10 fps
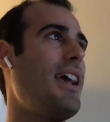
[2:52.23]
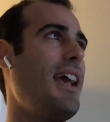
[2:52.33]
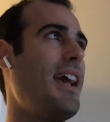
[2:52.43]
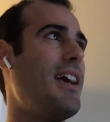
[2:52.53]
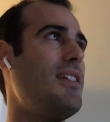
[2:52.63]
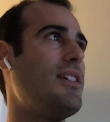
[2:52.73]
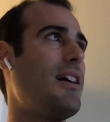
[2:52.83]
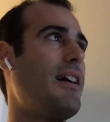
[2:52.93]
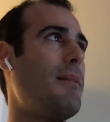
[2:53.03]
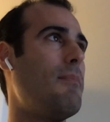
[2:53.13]
And
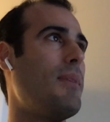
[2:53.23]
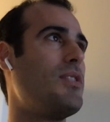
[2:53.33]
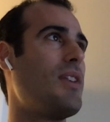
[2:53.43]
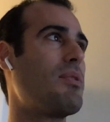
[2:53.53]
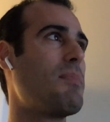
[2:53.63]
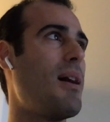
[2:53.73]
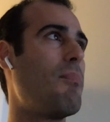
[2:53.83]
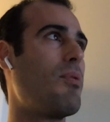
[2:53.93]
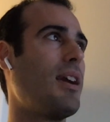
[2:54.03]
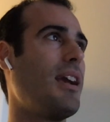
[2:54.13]
so that was my
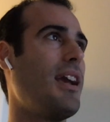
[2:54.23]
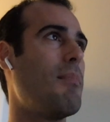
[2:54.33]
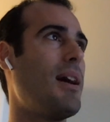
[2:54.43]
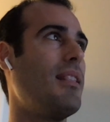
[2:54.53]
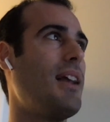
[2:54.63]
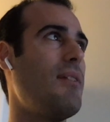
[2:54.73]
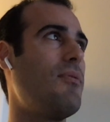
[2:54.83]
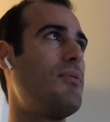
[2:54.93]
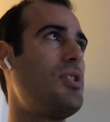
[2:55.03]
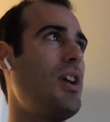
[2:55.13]
upbringing, and my
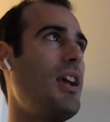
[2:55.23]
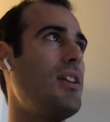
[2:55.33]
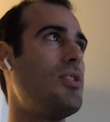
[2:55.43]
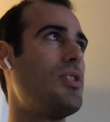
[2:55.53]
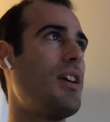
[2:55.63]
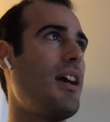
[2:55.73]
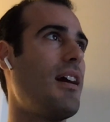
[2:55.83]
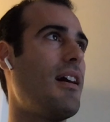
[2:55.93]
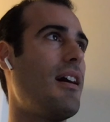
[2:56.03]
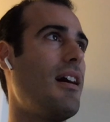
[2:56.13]
life changed.
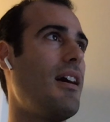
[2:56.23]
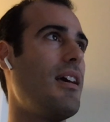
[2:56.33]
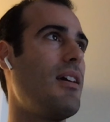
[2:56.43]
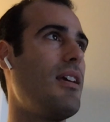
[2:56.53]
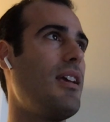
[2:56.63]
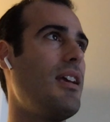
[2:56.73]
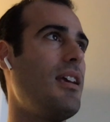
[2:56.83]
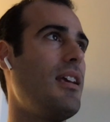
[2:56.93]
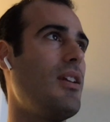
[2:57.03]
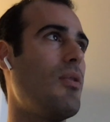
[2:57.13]
I
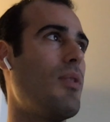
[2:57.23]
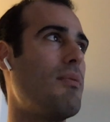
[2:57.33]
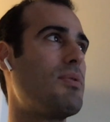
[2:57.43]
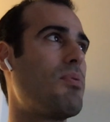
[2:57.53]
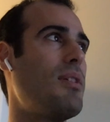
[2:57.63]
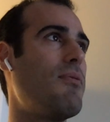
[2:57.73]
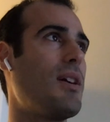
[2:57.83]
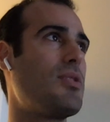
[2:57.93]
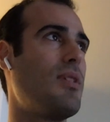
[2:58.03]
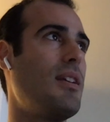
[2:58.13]
was pretty
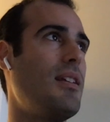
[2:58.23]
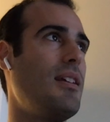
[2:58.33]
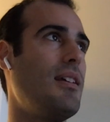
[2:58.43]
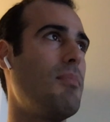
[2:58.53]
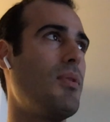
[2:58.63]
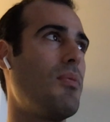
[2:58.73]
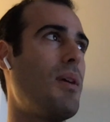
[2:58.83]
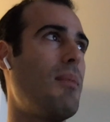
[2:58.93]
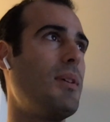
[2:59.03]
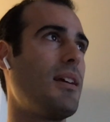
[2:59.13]
frustrated in both
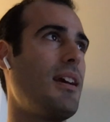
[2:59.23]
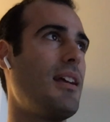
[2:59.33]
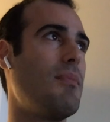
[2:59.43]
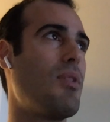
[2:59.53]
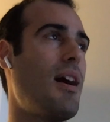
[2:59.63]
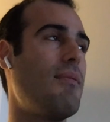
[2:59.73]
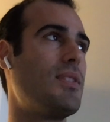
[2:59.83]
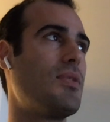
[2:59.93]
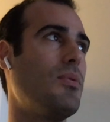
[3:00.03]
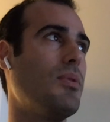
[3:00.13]
public and
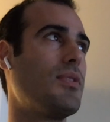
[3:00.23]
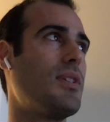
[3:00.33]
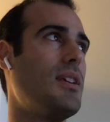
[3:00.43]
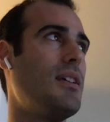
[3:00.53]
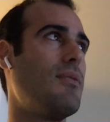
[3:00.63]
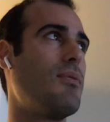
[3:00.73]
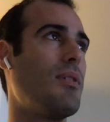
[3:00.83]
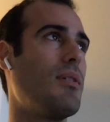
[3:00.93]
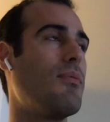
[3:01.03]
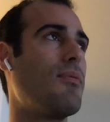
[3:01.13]
private schools
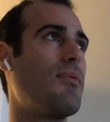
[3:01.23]
for a